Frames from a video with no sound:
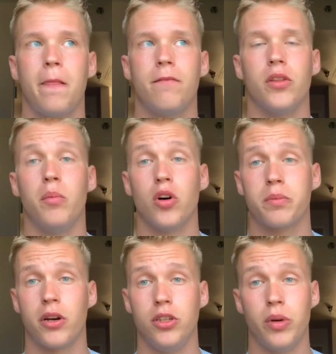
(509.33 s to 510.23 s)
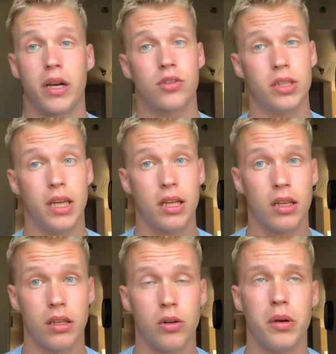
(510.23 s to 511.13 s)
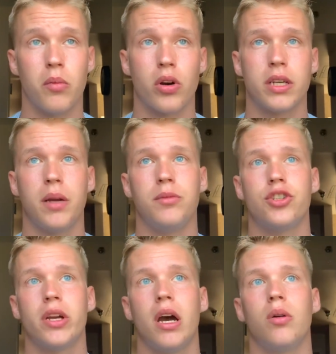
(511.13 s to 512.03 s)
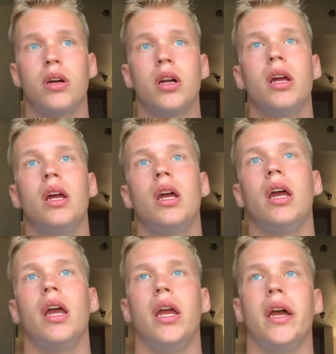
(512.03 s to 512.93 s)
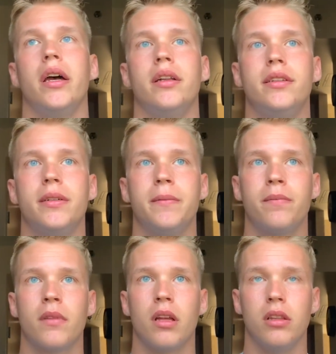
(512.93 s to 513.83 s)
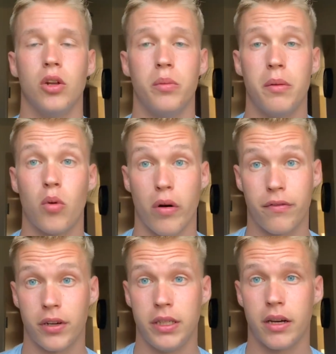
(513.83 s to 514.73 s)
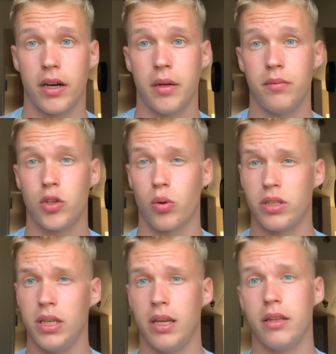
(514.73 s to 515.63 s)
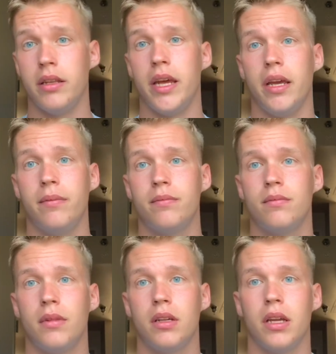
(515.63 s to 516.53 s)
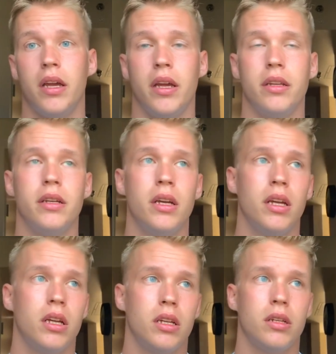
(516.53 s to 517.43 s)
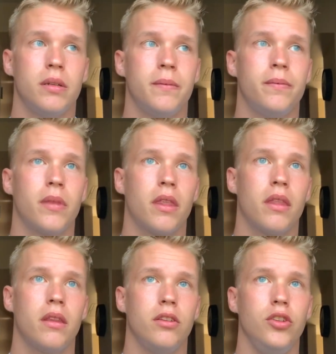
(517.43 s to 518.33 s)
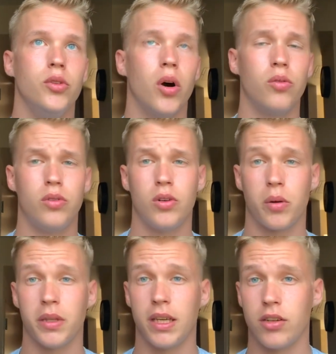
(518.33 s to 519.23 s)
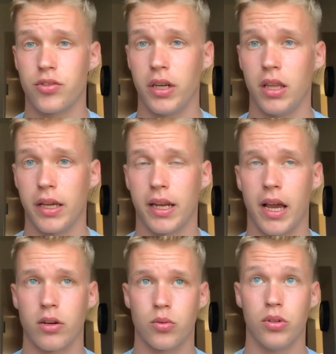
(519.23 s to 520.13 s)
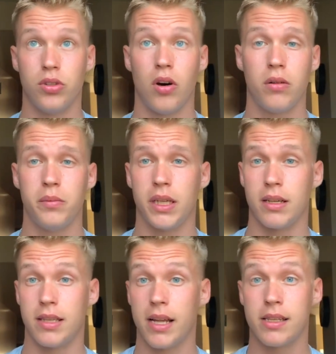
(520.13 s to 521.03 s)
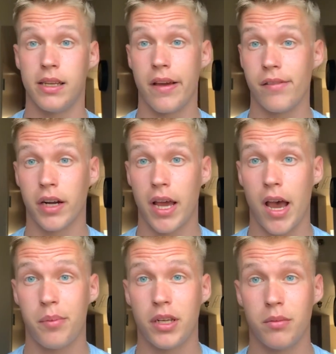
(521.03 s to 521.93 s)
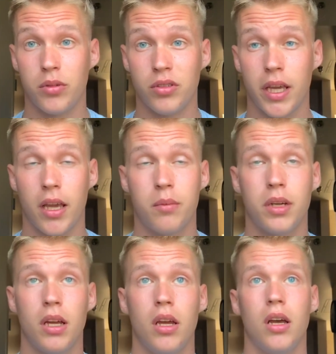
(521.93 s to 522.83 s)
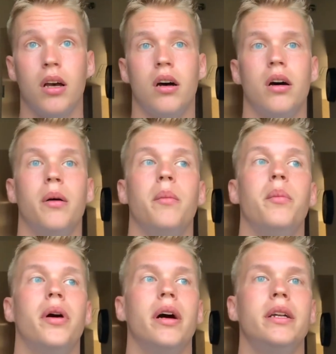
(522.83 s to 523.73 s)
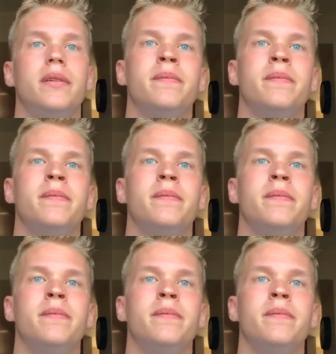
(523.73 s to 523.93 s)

for the most part, you actually get a little bit more time to shower and a little bit more free time towards the end of the day. And you don't normally get treated like an actual adult, because that's never gonna happen in boot camp. But